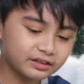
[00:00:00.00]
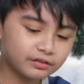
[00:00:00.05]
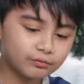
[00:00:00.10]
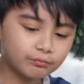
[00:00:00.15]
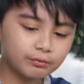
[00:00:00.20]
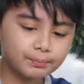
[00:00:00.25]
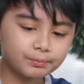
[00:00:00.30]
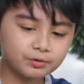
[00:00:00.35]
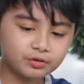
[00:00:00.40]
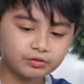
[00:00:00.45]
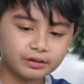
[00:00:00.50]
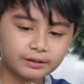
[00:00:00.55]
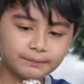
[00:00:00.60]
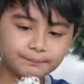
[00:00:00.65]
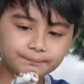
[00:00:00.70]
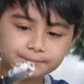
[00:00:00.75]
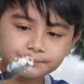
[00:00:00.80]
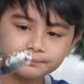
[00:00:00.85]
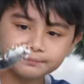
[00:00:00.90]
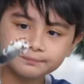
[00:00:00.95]
this is whipped
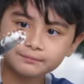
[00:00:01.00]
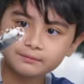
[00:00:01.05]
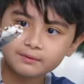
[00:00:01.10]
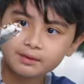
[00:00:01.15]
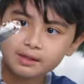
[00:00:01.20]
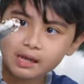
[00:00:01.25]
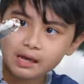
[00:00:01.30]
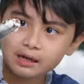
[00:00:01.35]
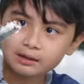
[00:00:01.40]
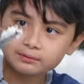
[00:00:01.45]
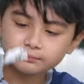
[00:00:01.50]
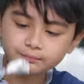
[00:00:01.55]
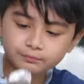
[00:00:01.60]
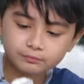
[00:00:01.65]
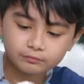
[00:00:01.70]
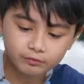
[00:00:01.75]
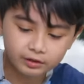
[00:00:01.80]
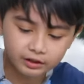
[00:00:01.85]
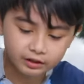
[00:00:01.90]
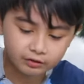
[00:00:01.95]
cream
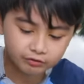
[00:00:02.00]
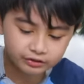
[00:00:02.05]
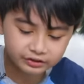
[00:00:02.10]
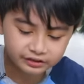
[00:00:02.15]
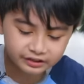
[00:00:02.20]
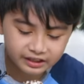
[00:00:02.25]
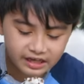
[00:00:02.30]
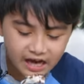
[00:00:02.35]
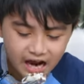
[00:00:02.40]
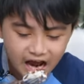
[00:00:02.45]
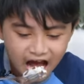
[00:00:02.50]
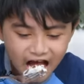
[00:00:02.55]
with the glaze.